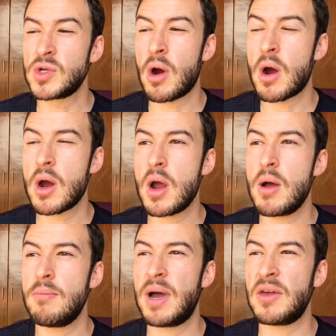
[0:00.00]
are
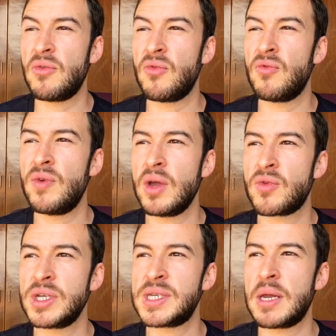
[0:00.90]
my
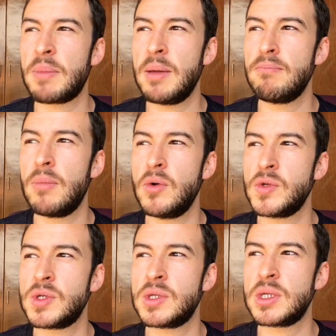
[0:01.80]
favorites and my
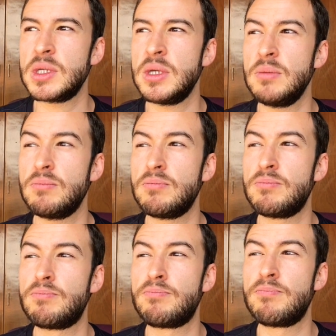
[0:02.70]
most
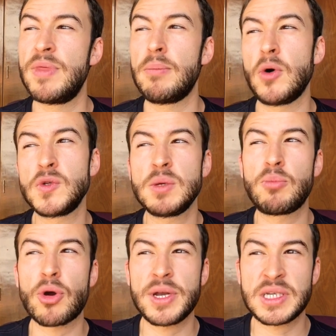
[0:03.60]
the most
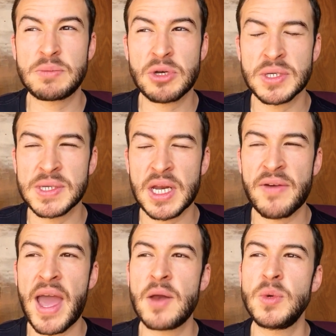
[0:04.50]
important experiences that I've
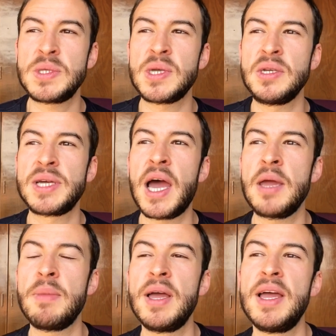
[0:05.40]
had with
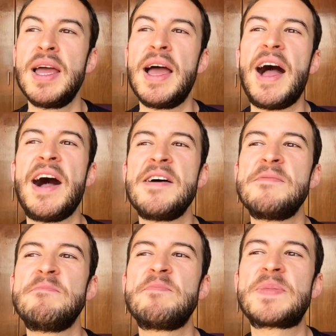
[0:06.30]
Sondheim.
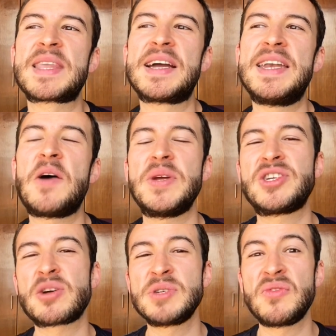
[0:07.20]
Now, in
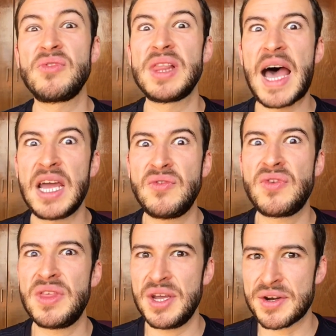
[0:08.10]
terms of live
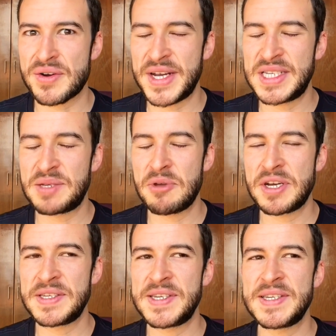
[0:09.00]
theater
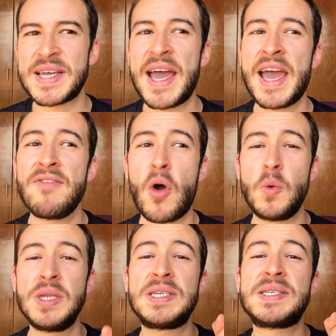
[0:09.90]
experiences, I have
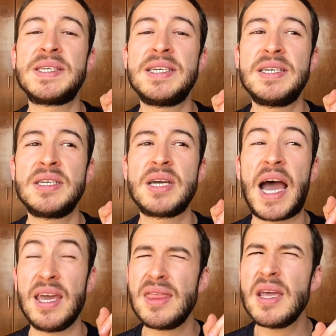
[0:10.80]
only seen,
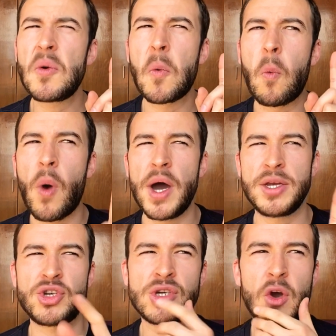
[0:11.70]
I think, one
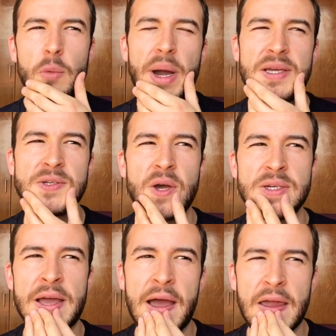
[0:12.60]
show by
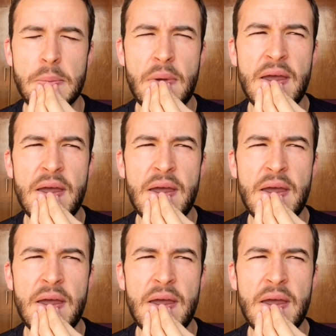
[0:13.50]
Sondheim.